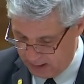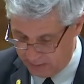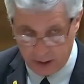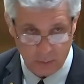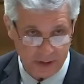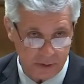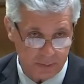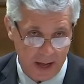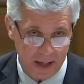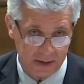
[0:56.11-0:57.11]
and their
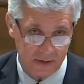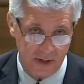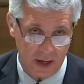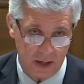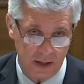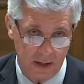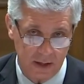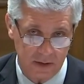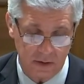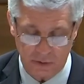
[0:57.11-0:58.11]
response then,
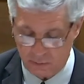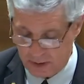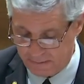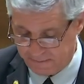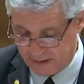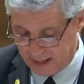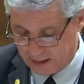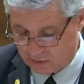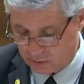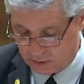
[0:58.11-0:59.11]
it's a
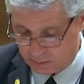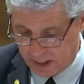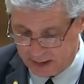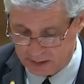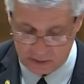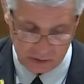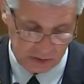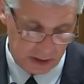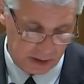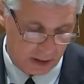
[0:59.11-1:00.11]
three-phased response, as you
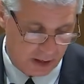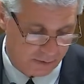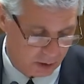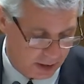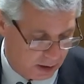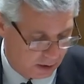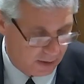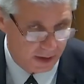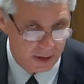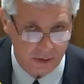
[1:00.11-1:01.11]
see on the cover letter,